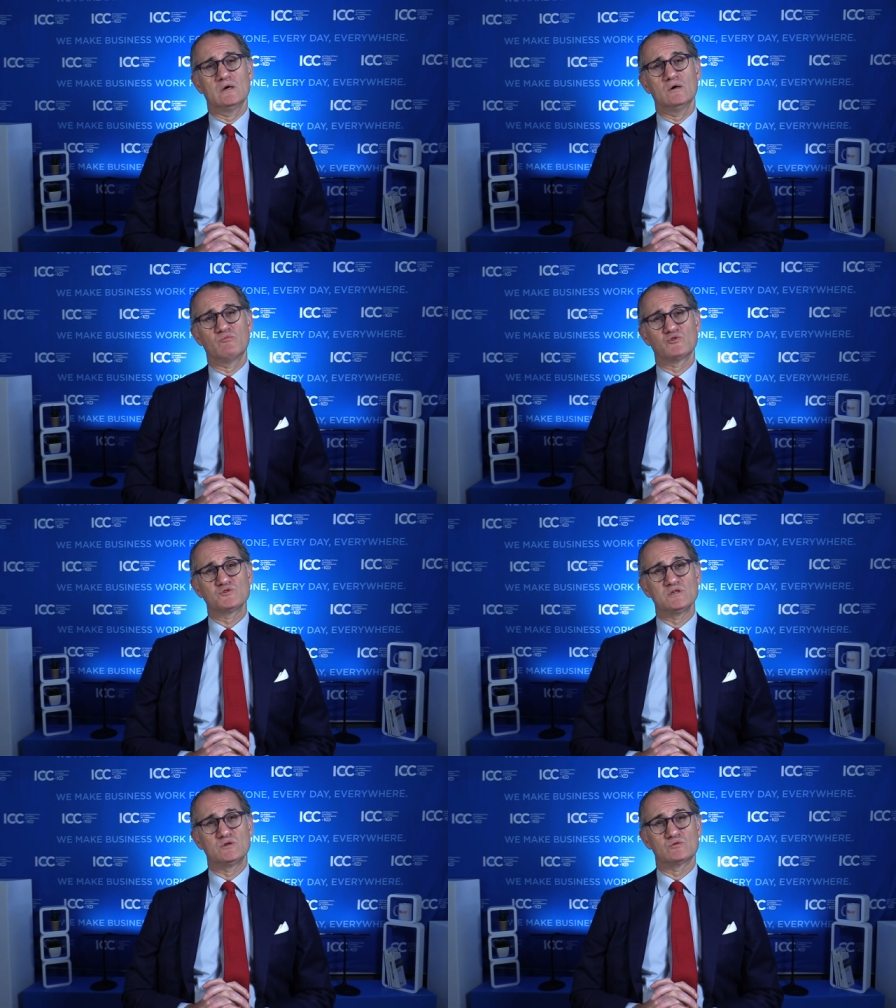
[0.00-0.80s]
uh,
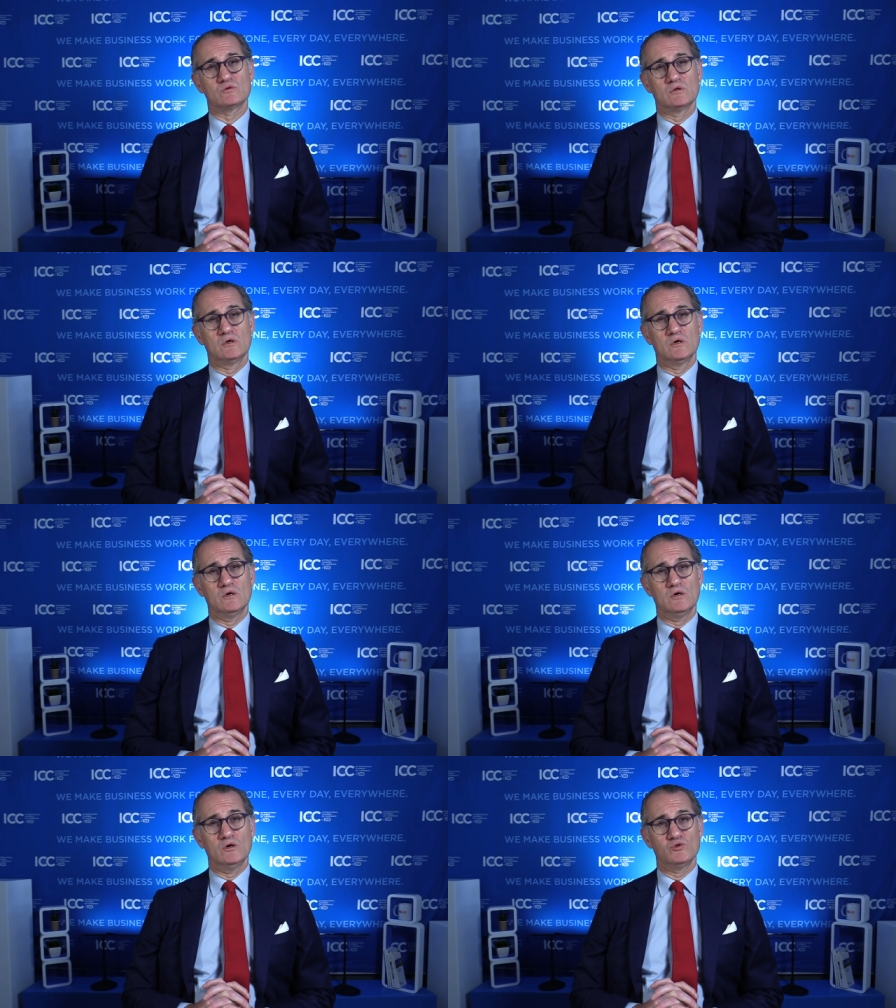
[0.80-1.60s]
procedural
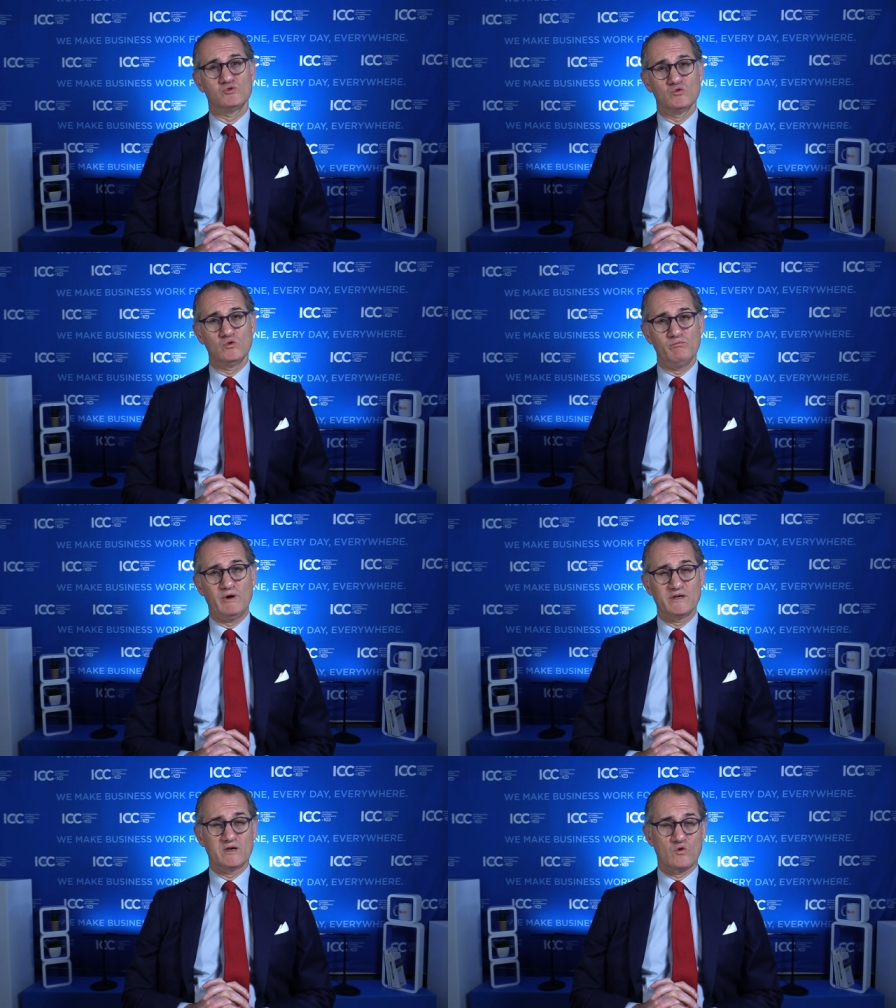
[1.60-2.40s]
uh, tool
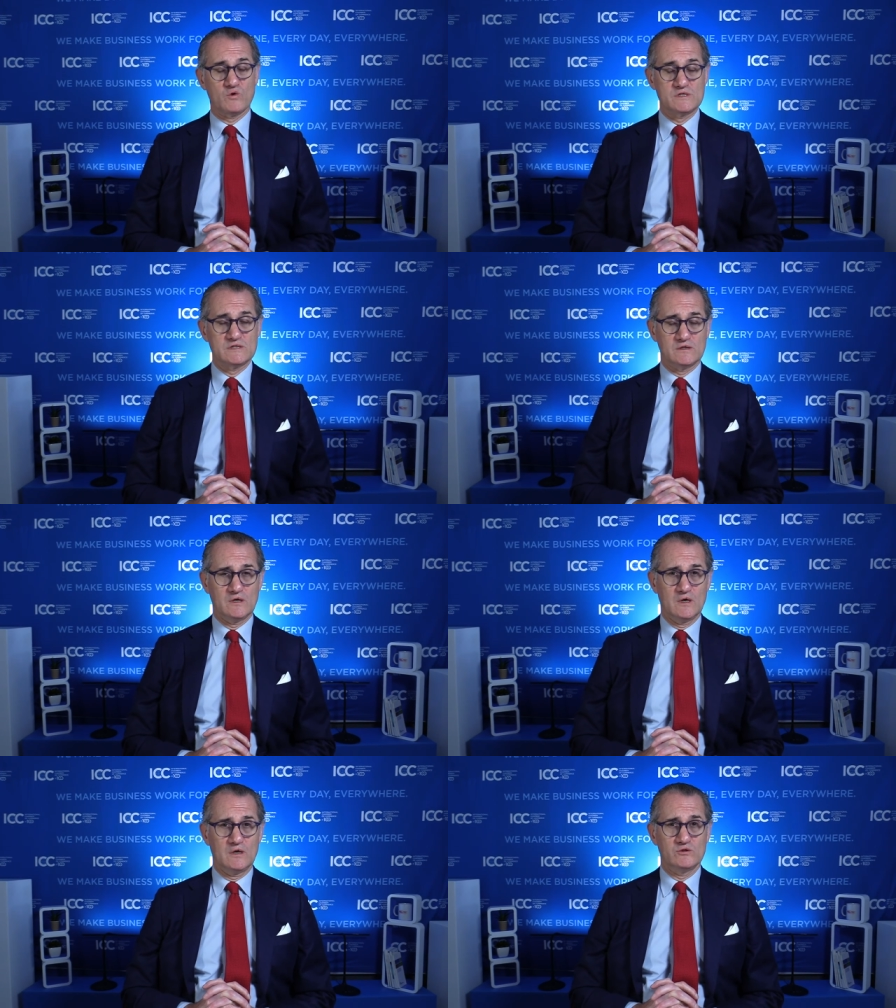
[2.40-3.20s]
by increasing
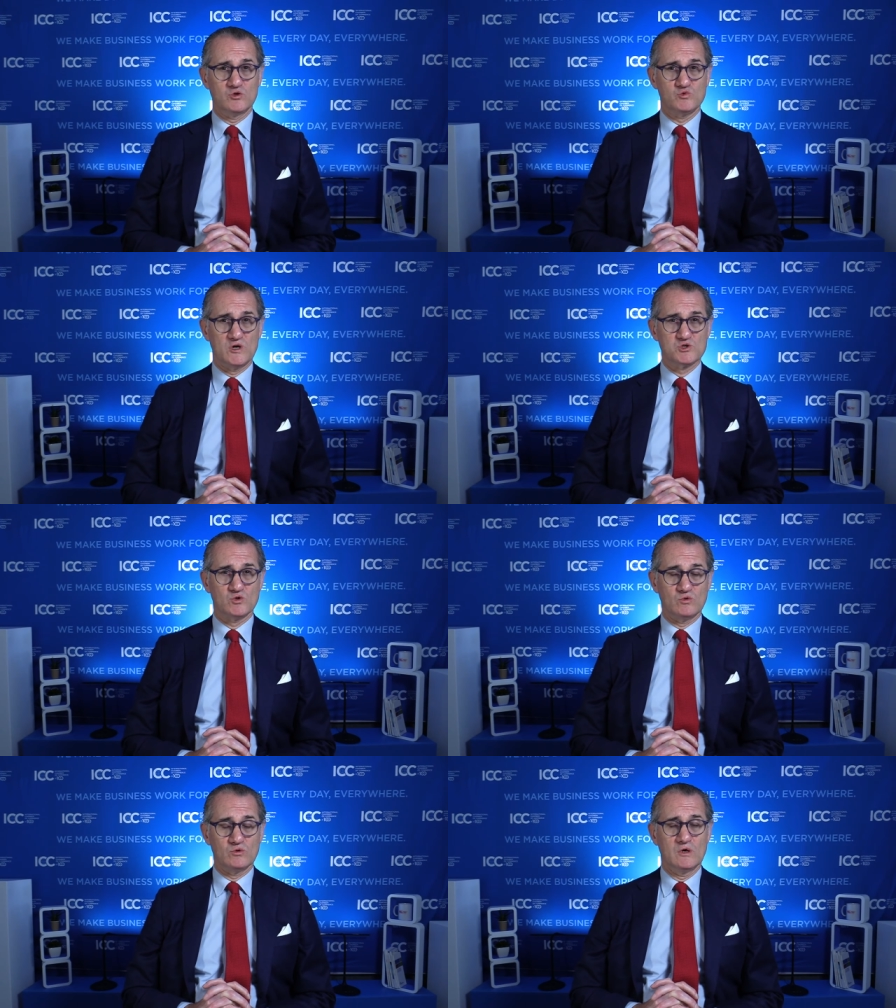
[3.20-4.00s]
the
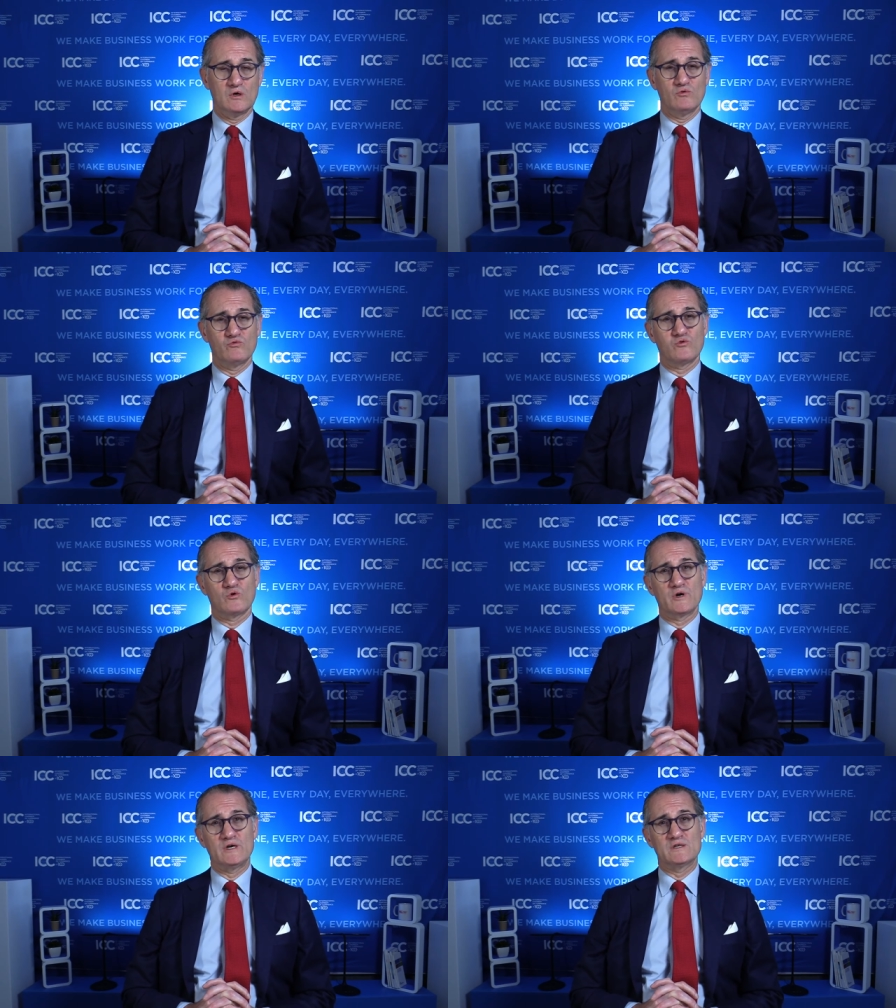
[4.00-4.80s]
threshold
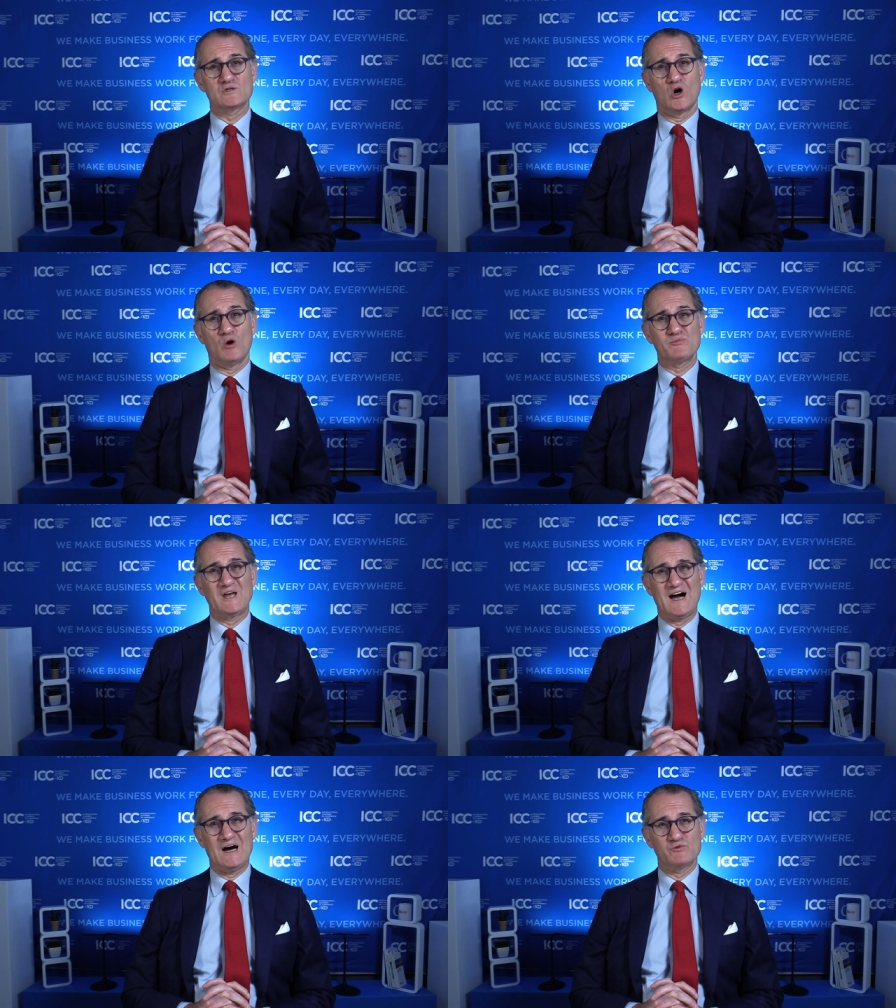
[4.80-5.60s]
for its
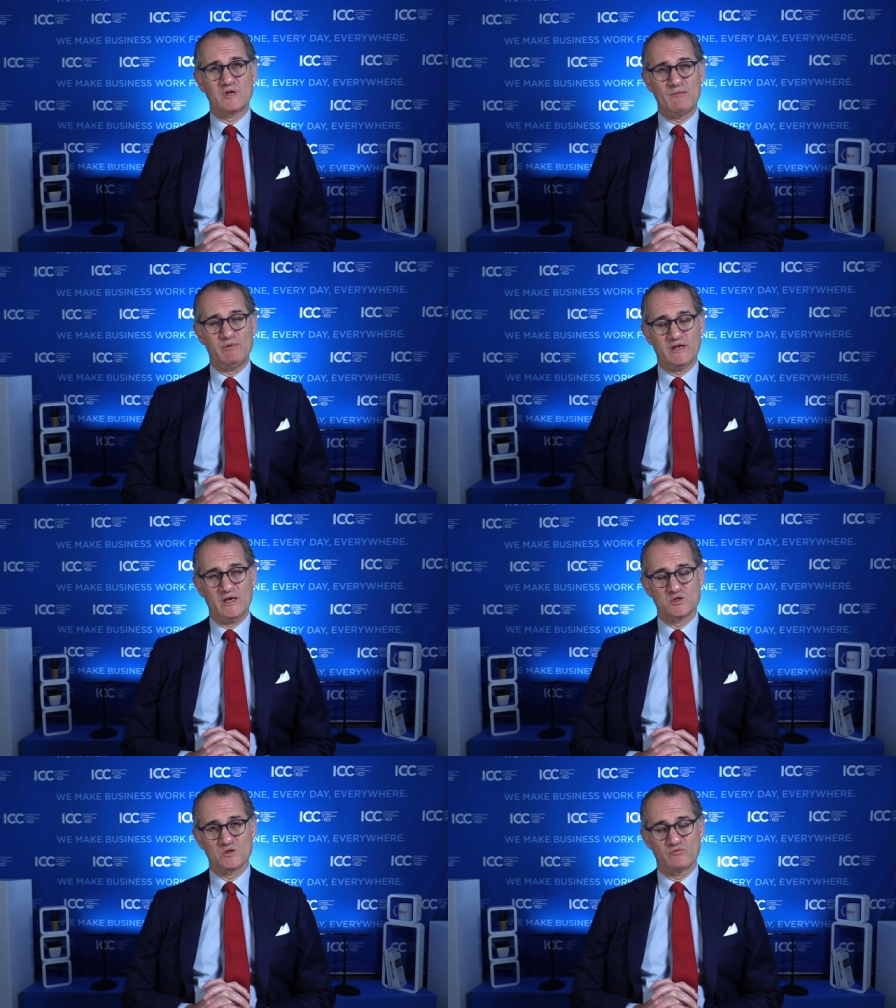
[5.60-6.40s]
opt-out
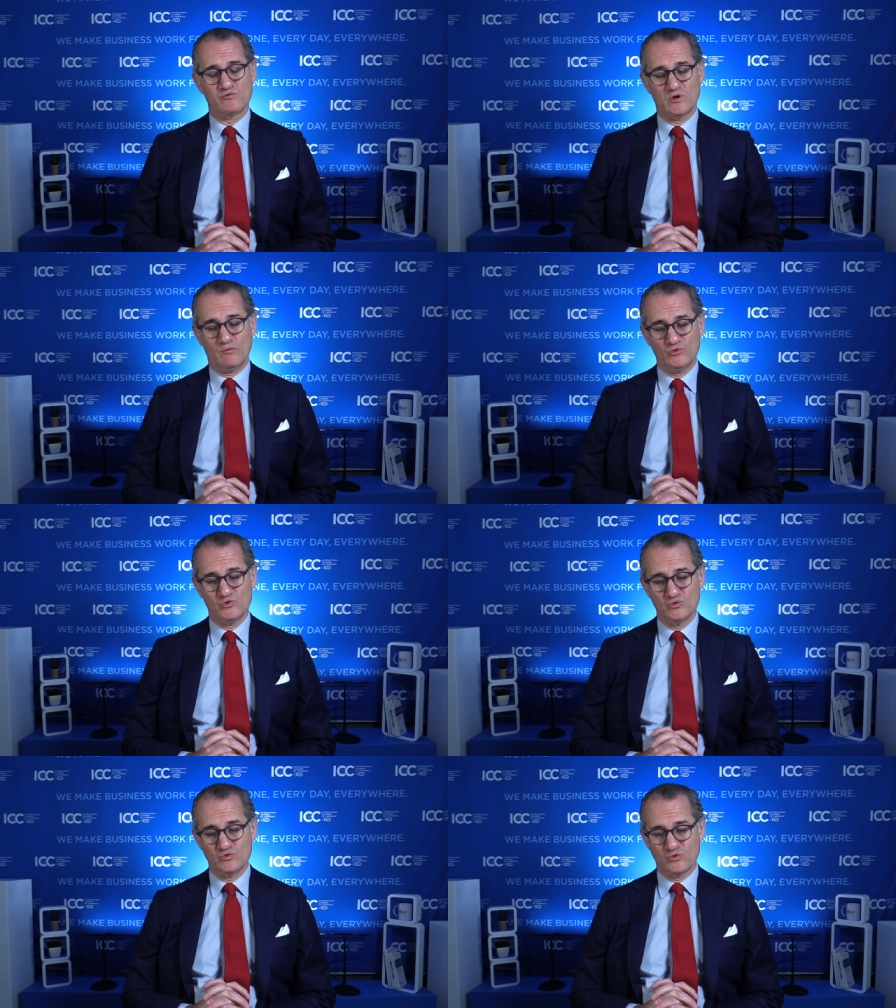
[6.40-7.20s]
application from
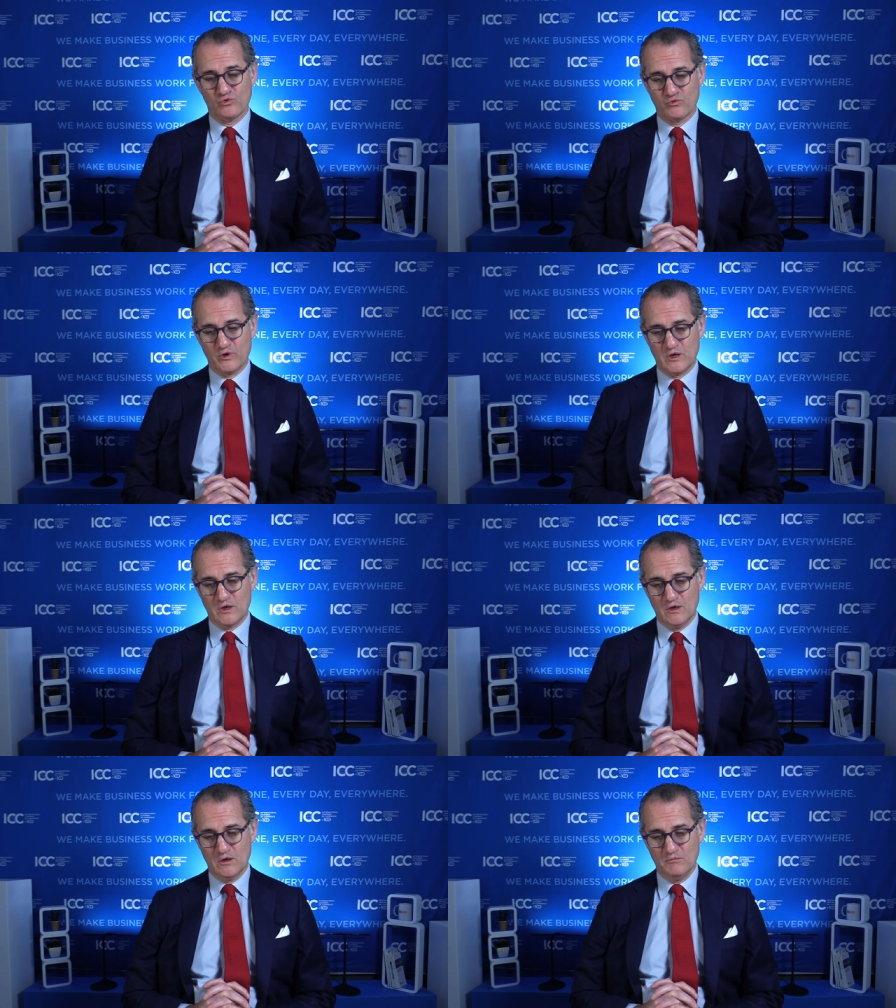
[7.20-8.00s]
2 to three
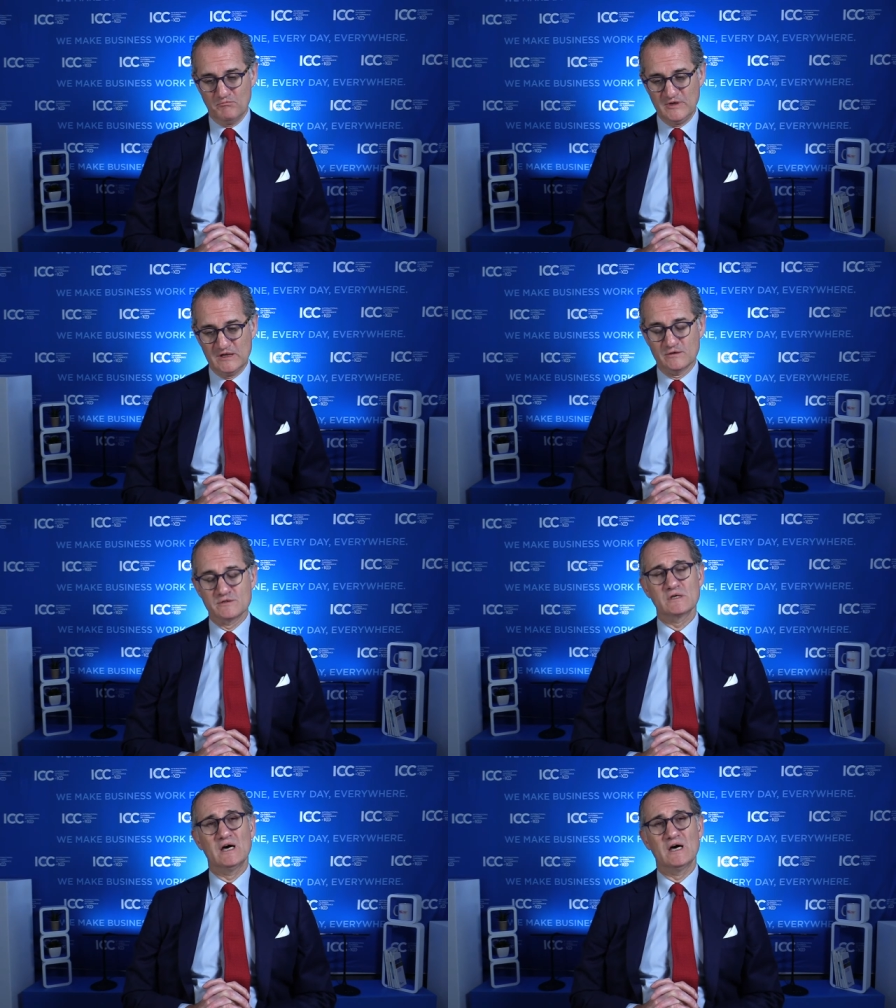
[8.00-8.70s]
uh, millions,